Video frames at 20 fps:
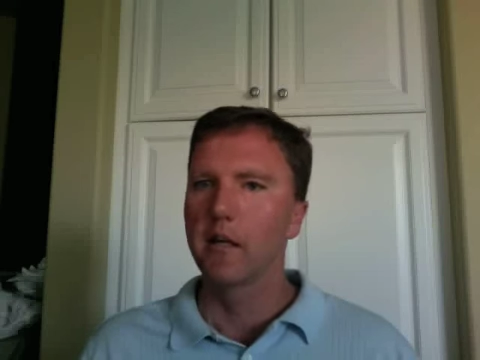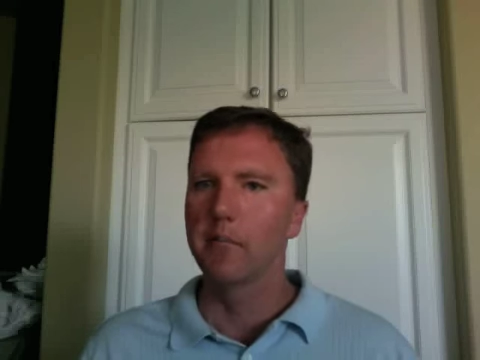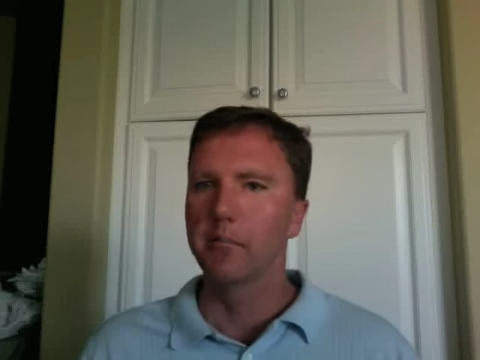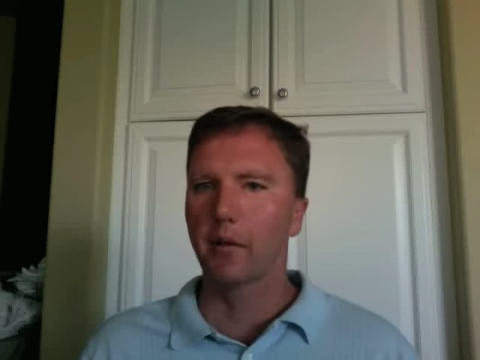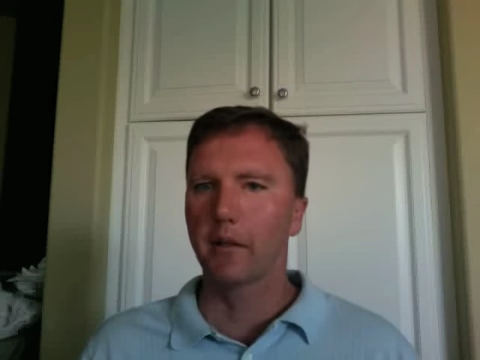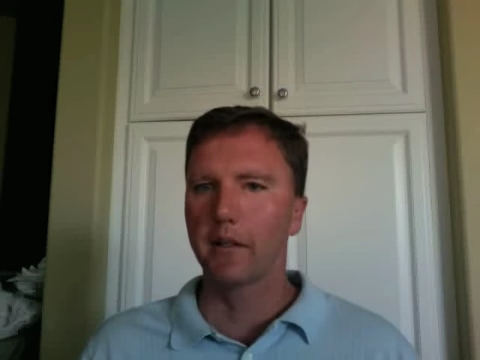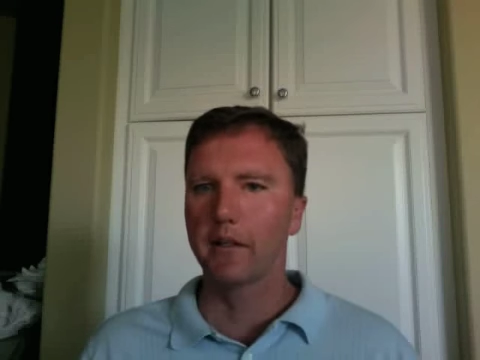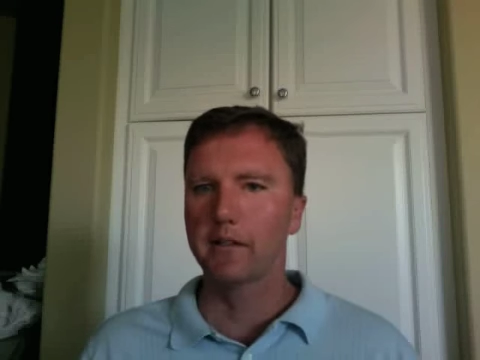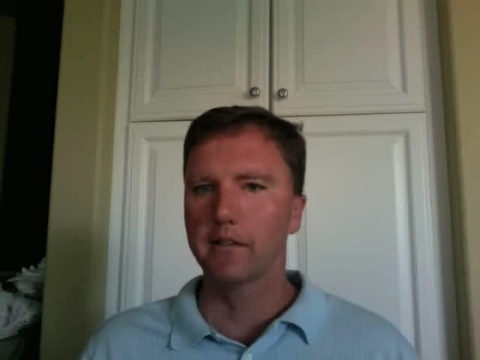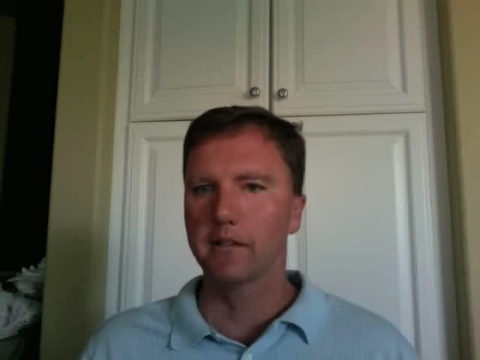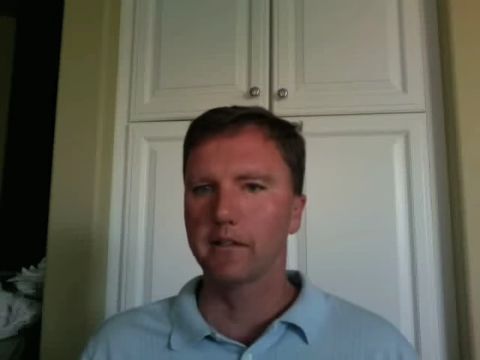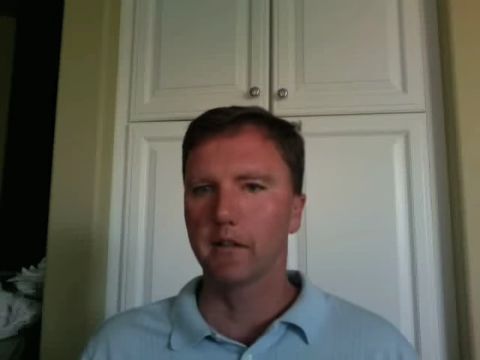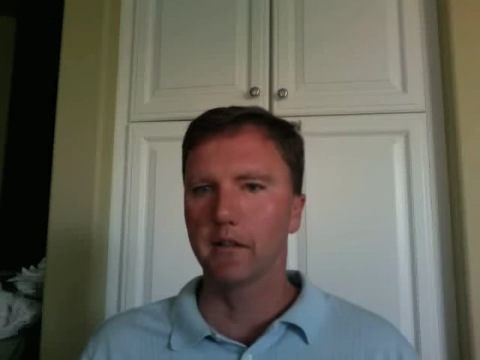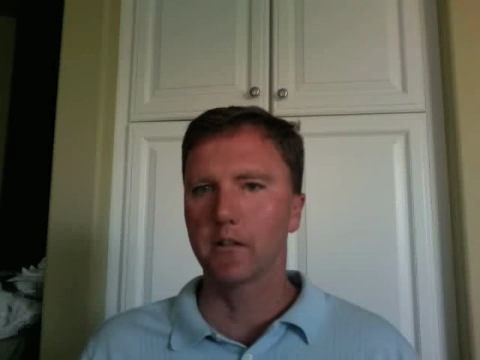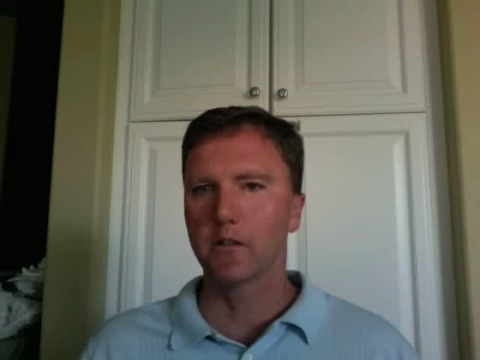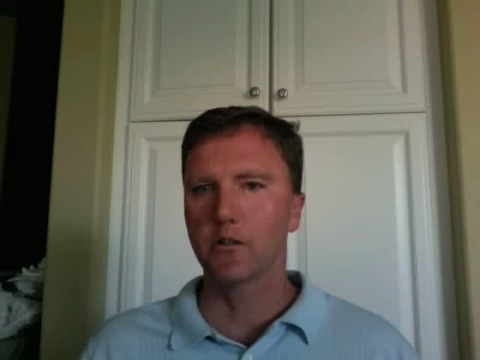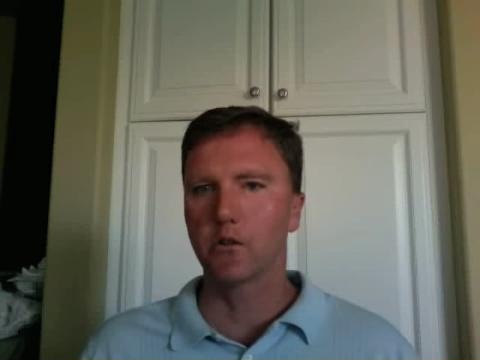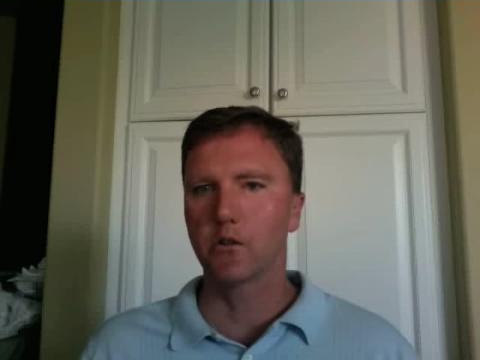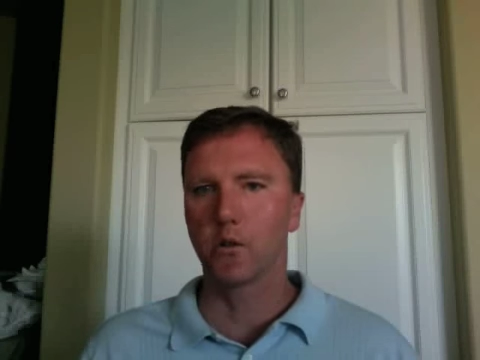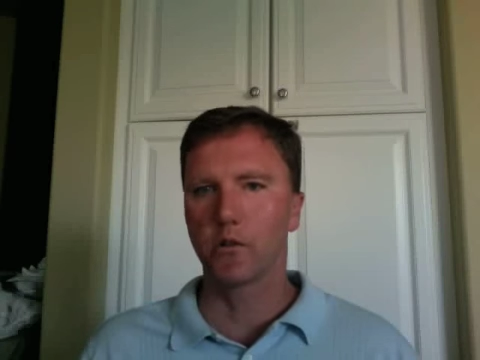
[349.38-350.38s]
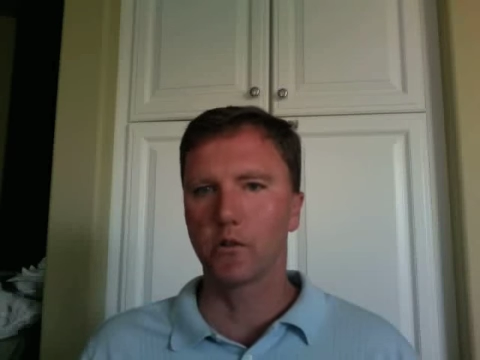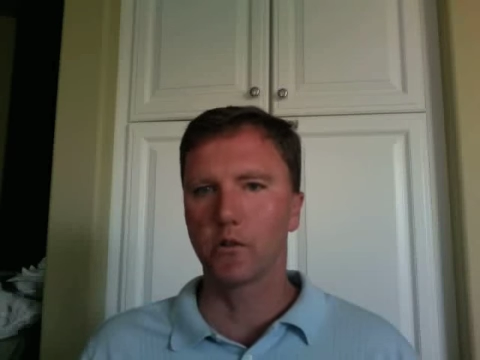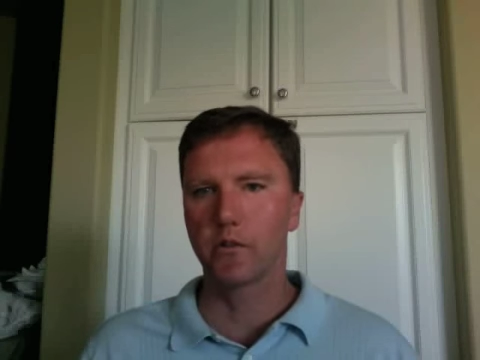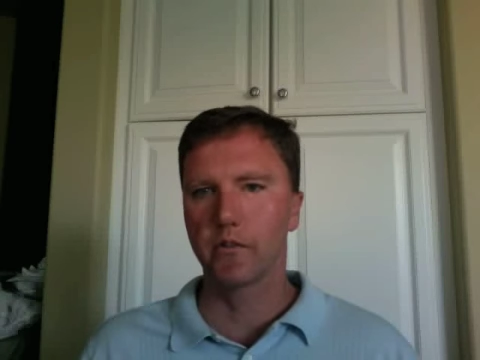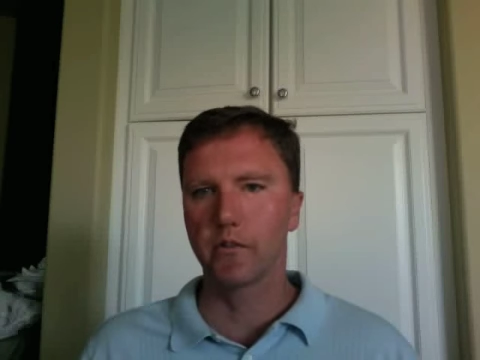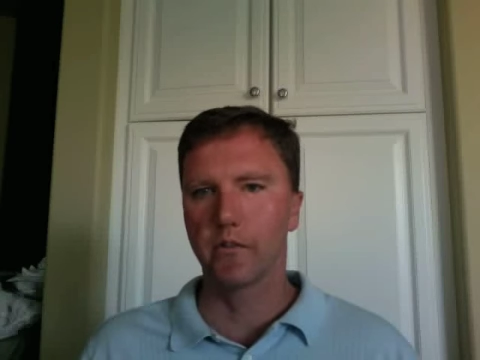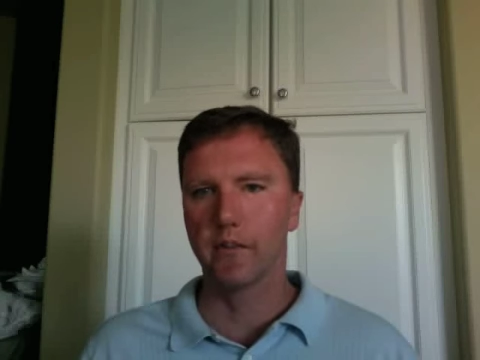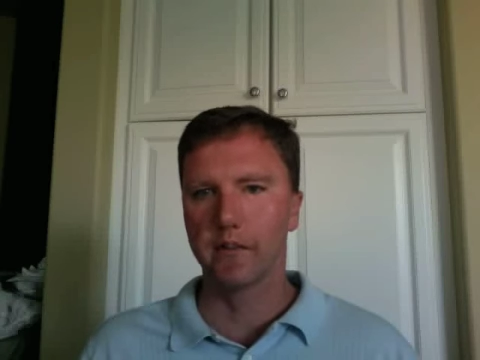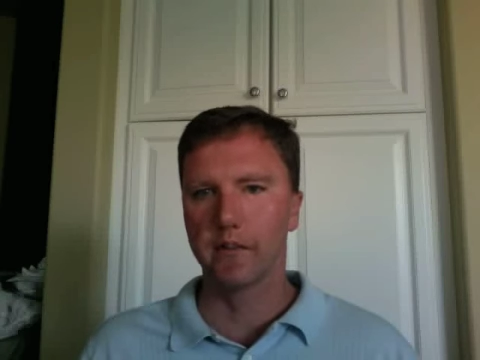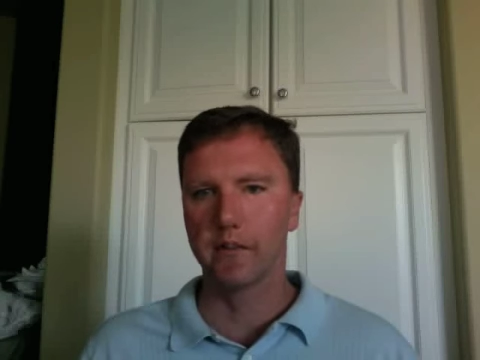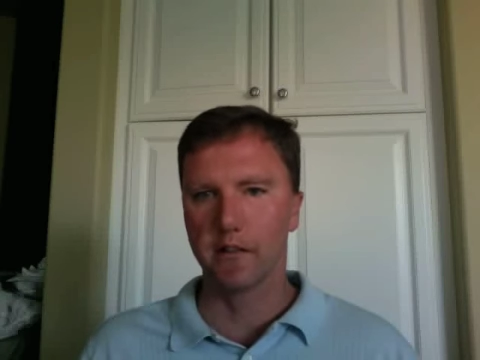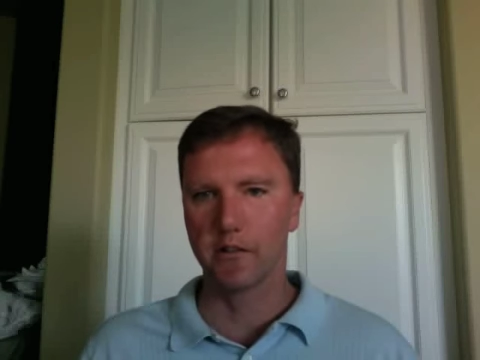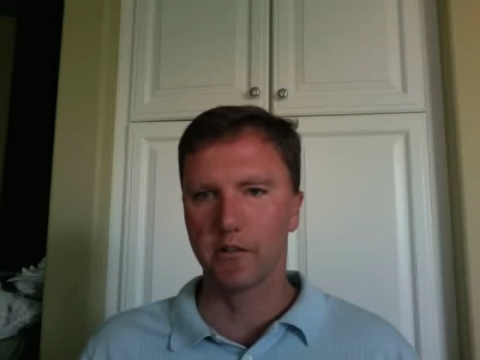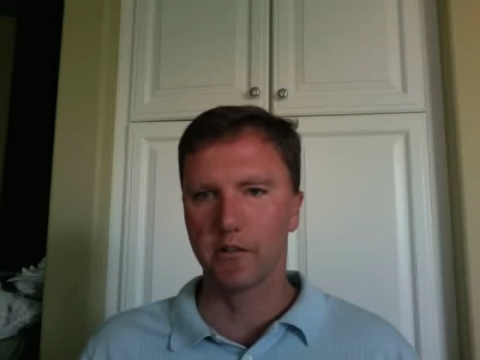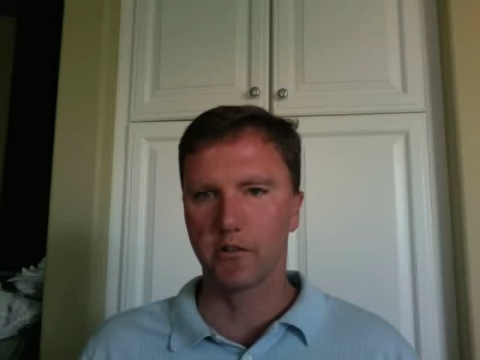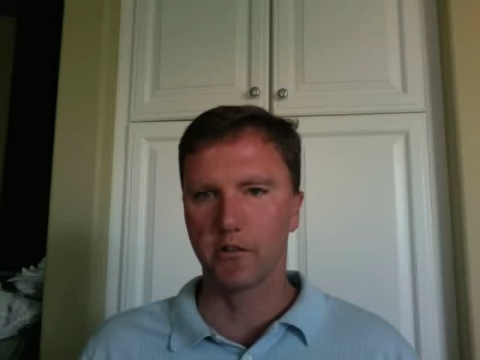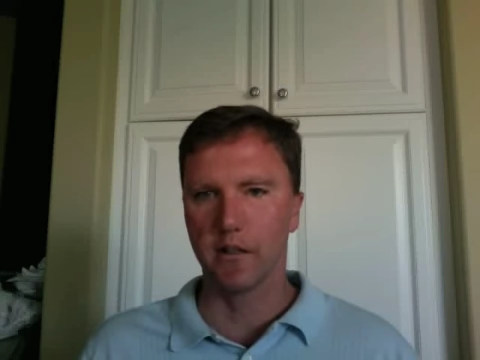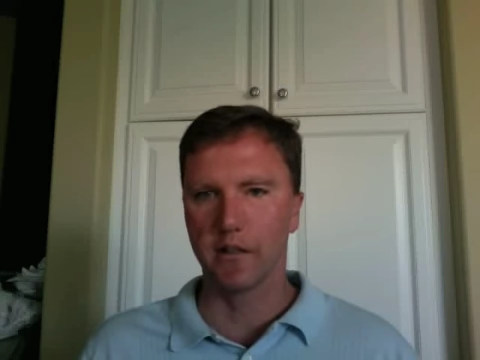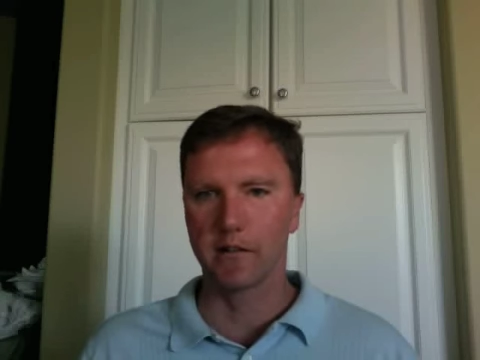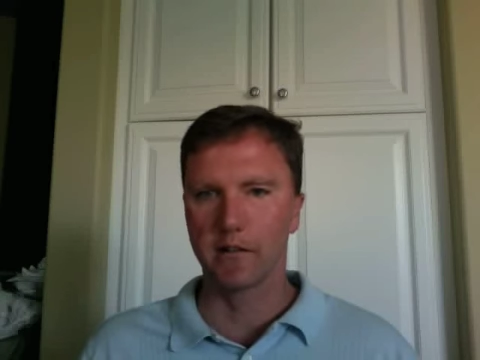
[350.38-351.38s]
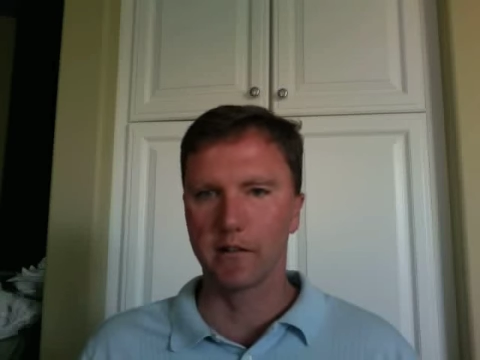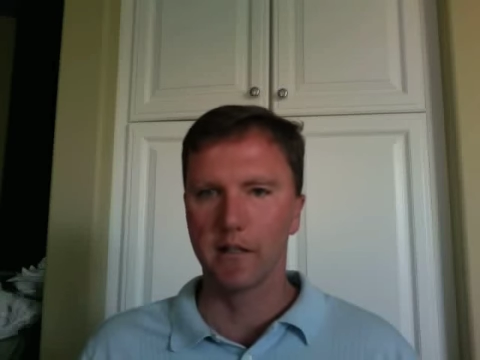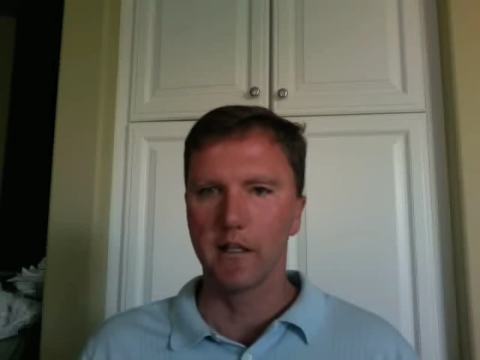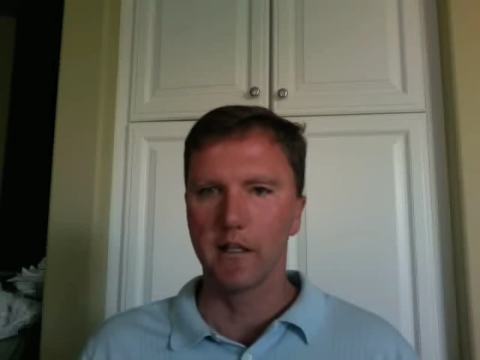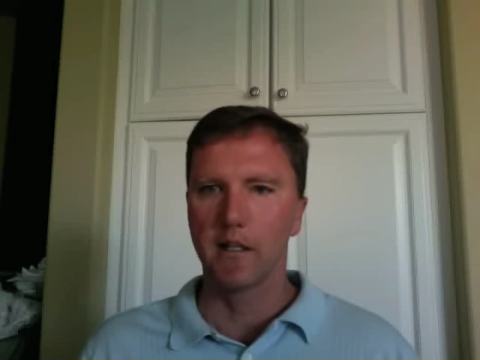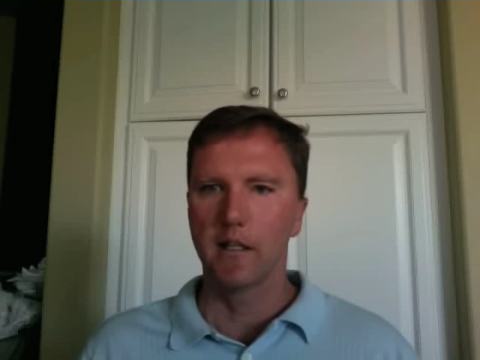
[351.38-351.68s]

placed on the shoulders of the district